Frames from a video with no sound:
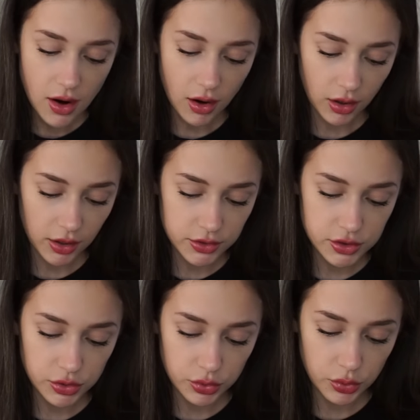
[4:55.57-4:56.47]
are
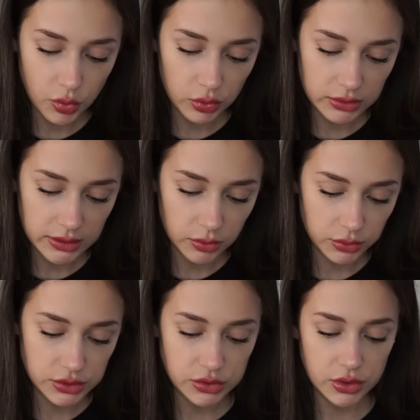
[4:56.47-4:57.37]
two
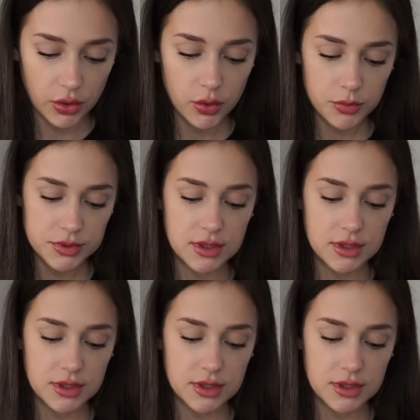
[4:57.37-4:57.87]
little soaps.